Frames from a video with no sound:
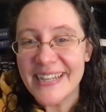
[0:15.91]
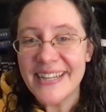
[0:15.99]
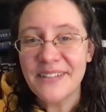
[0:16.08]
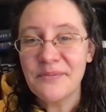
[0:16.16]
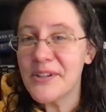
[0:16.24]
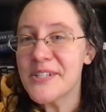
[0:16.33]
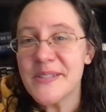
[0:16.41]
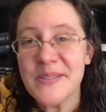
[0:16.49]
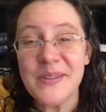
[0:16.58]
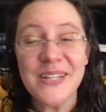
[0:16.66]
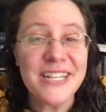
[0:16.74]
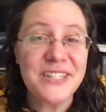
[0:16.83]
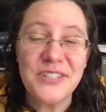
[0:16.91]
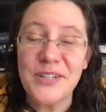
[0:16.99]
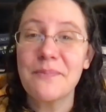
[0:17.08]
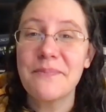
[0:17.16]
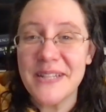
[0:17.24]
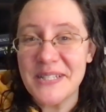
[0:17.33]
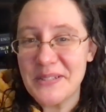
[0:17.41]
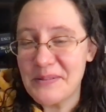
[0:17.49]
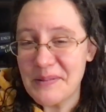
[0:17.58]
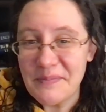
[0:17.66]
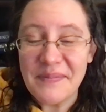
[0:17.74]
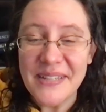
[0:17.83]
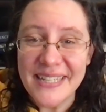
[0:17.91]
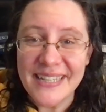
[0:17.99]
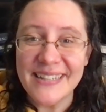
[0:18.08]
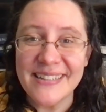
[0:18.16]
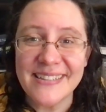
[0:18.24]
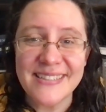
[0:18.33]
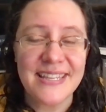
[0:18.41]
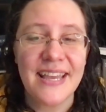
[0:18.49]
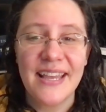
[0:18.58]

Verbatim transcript: And we're just gonna jump into it because